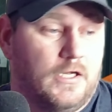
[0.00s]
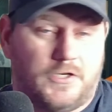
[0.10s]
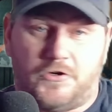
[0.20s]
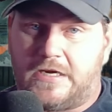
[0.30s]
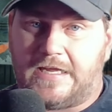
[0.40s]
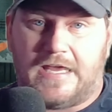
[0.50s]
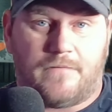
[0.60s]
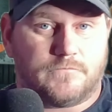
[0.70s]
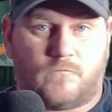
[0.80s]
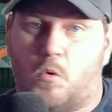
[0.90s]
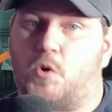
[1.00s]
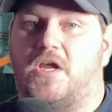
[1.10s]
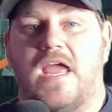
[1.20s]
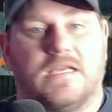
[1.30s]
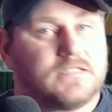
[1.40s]
You're going to get
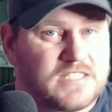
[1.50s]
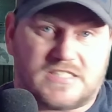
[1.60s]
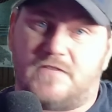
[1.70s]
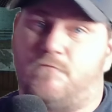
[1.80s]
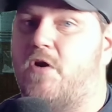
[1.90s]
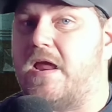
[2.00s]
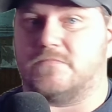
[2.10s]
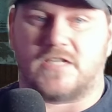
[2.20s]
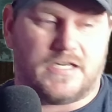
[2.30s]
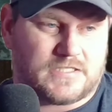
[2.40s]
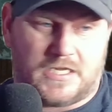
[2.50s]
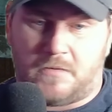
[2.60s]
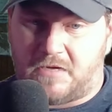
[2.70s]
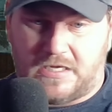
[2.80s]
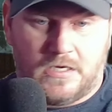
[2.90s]
4K at 60 frames, and it's going to
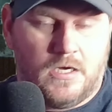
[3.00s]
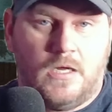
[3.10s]
be